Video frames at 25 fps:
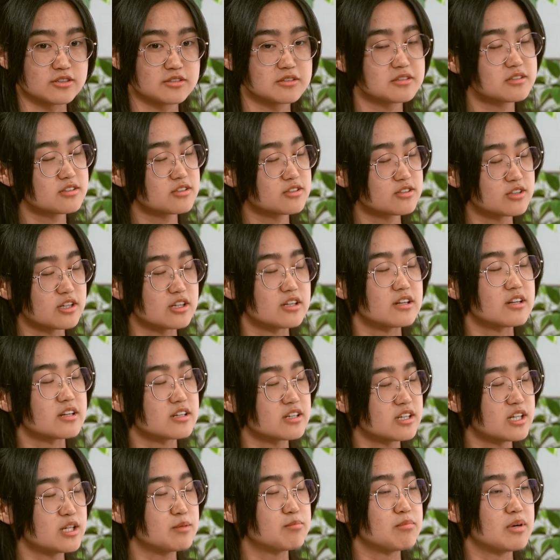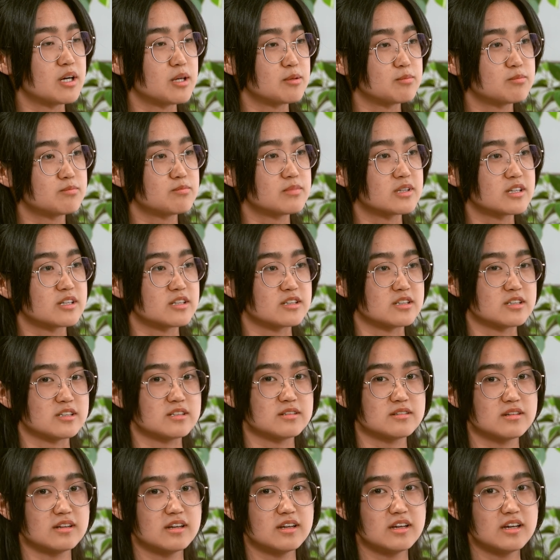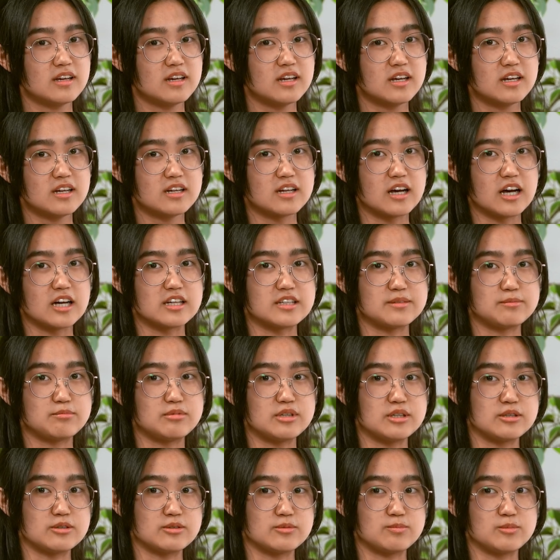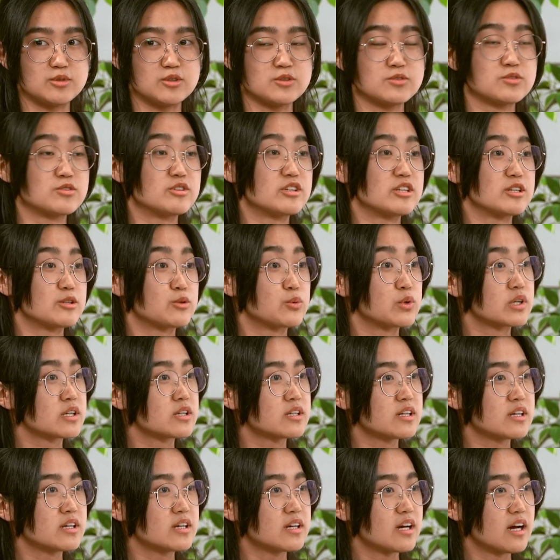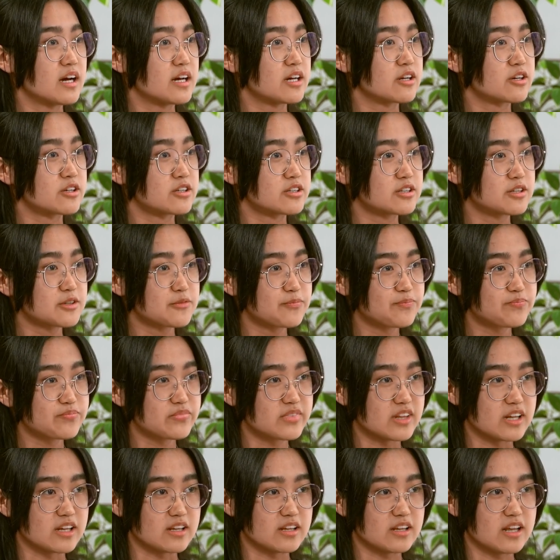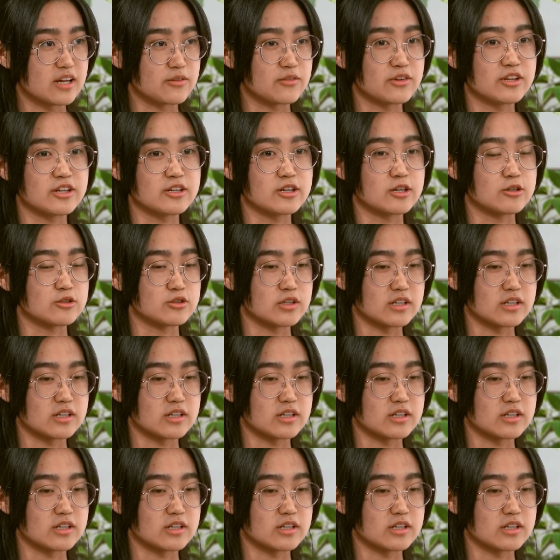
kind of keep up, because IB moves really quickly, I heard. Like, everything goes like